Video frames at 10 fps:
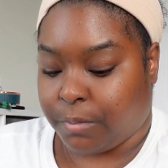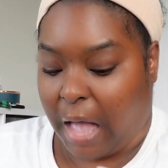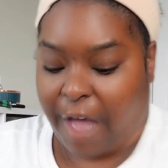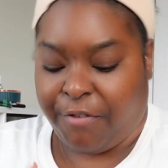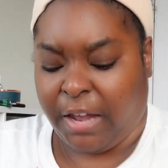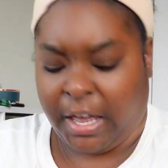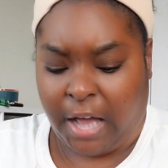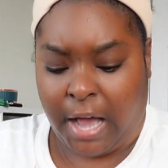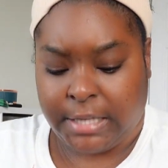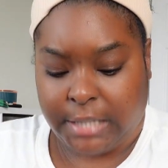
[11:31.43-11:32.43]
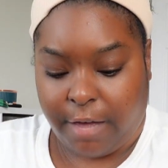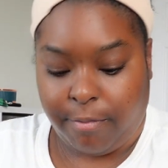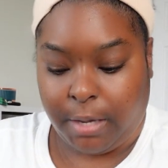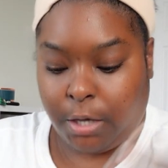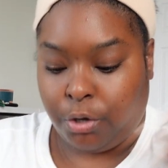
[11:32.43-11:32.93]
I feel like God has left
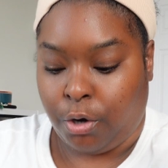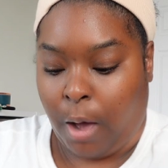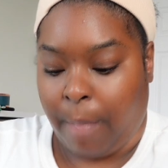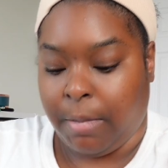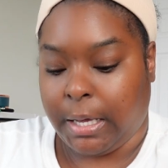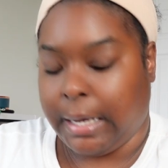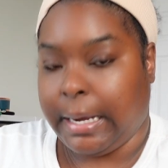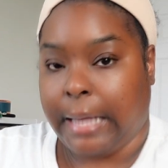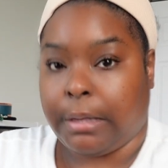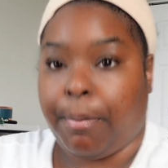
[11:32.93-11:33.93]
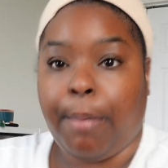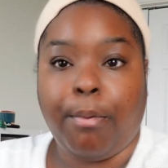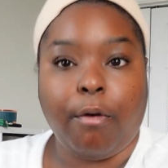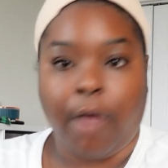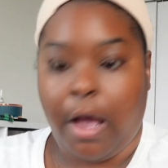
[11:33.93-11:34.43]
me. You know, I'm looking at the people
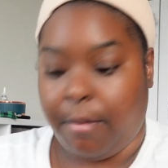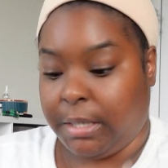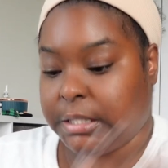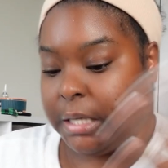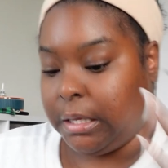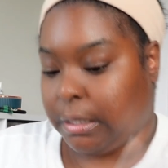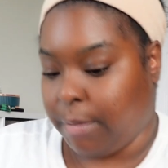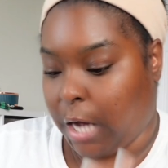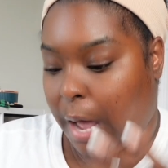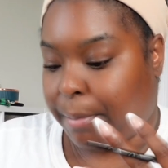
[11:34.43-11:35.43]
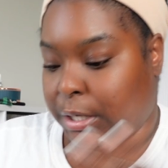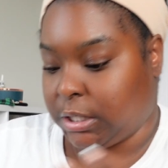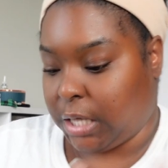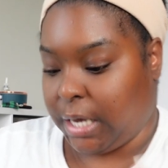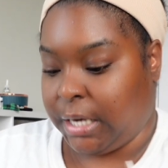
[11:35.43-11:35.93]
around me, seeing them accomplish
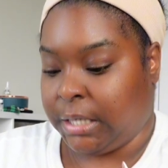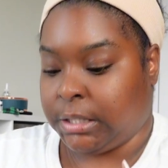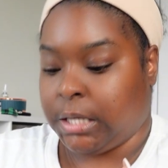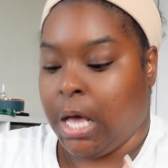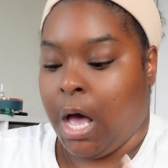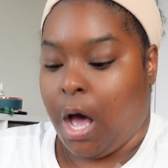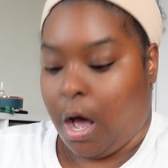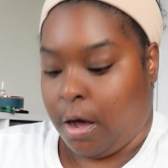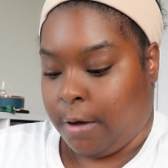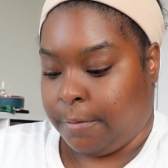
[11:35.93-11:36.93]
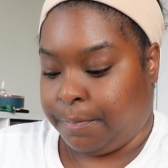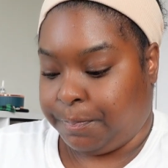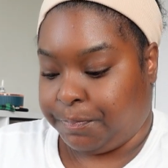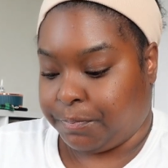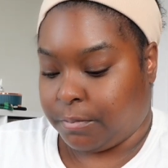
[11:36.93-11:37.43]
things.
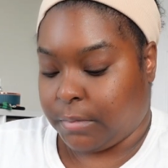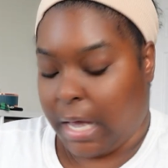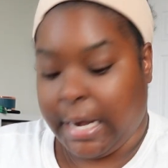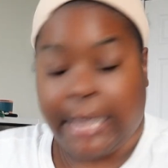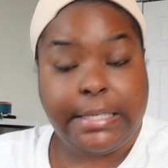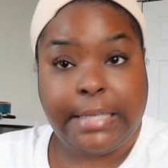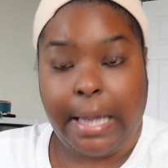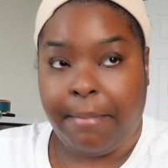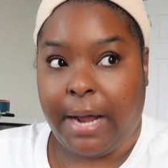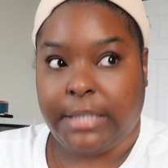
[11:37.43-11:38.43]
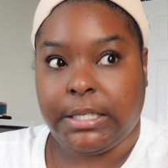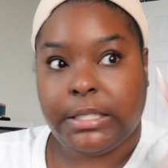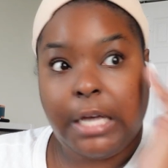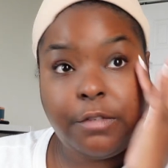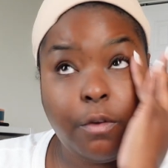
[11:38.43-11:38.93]
And not to say I'm not
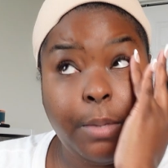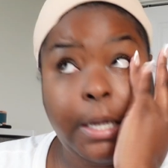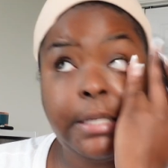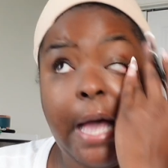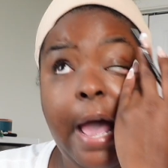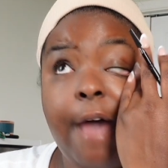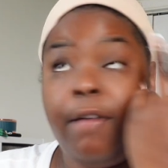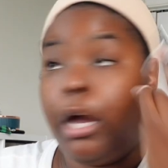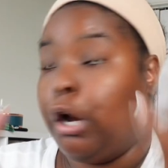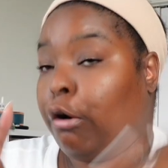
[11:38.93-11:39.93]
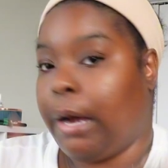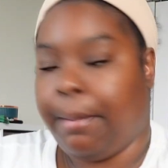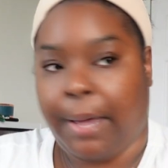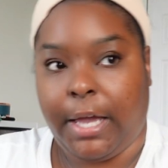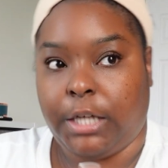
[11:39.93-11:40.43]
successful, because I have a great
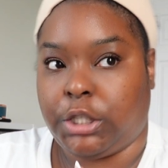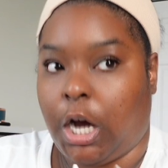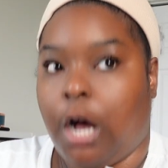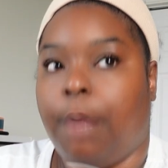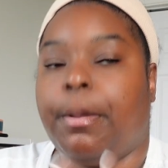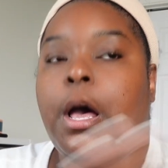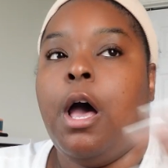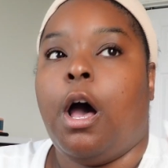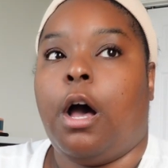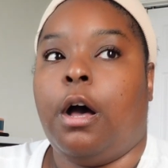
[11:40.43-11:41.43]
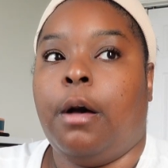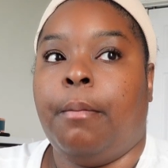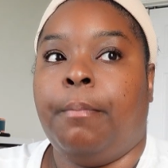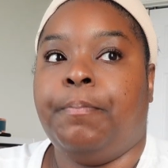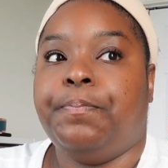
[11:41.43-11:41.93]
paying job.
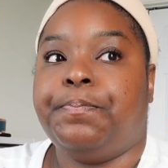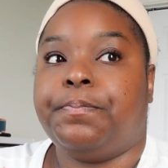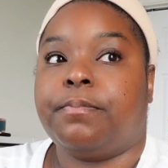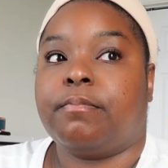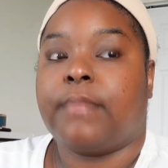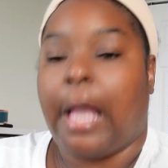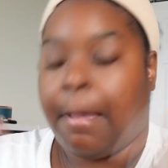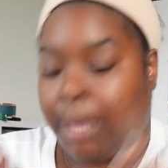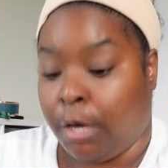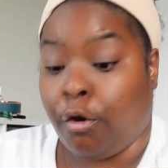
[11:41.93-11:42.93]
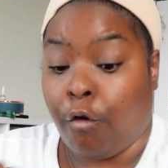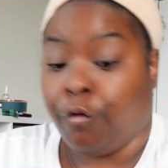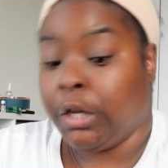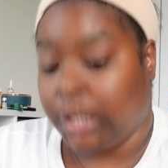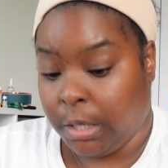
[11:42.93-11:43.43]
I mean, a
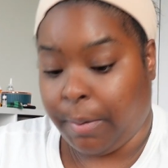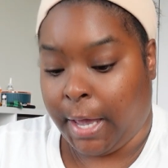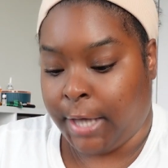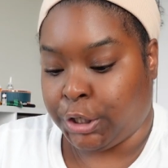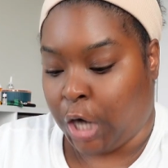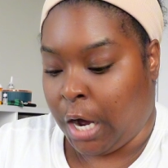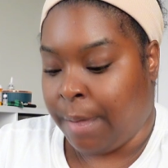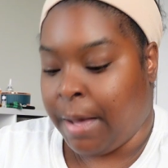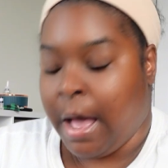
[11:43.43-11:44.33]
really good paying job.